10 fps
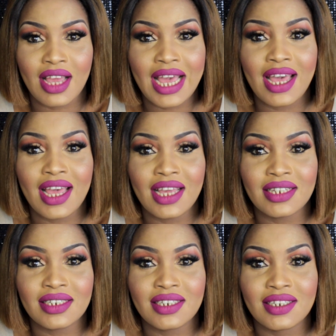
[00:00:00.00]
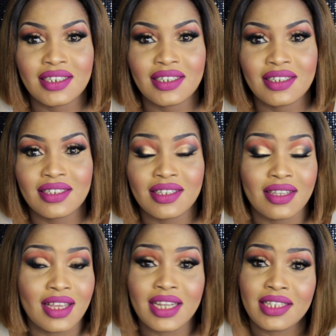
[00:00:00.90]
And
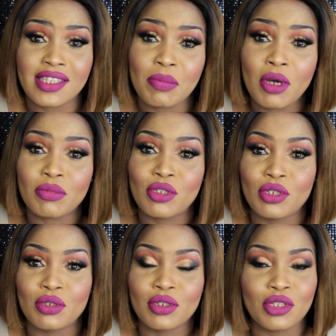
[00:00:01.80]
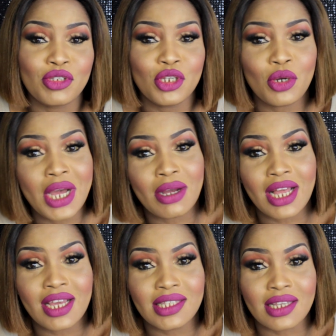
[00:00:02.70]
they step up to you, because you know how
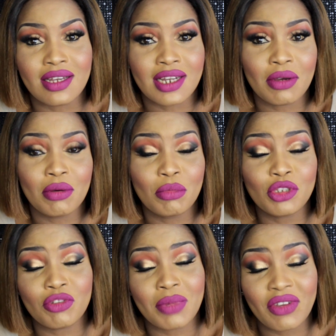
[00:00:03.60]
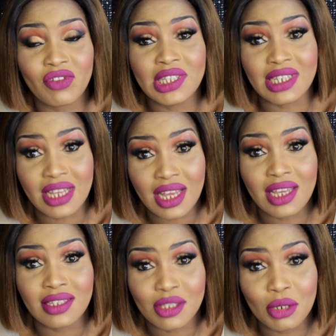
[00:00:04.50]
guys are. Now, most of my friends are
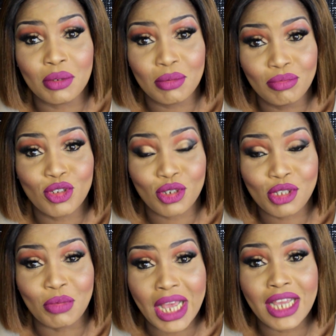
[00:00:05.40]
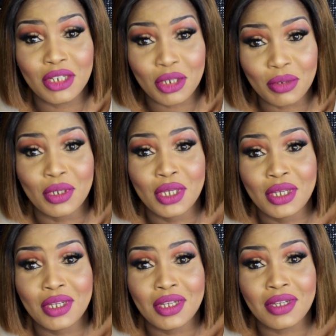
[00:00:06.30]
guys, so trust me, I know.
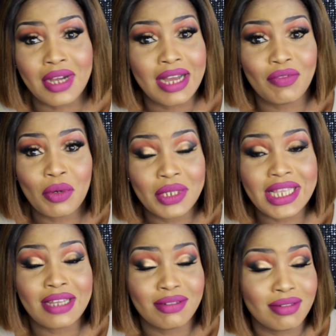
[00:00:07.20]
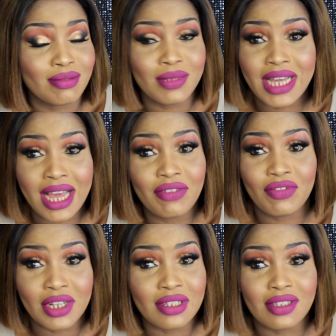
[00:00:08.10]
I've always had guy
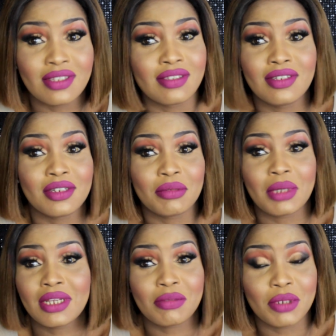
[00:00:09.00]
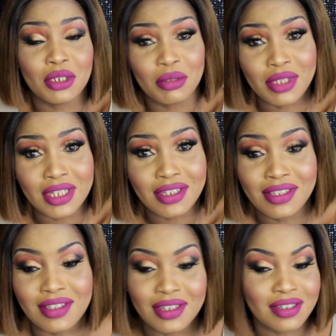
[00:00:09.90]
friends, you know, my husband knows
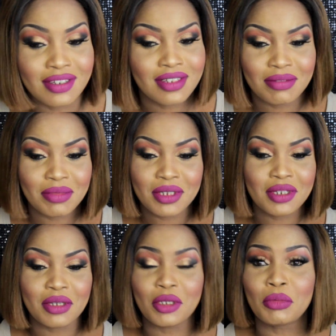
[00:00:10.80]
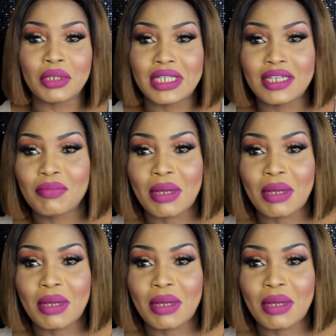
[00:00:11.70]
this, and you know, no biggie.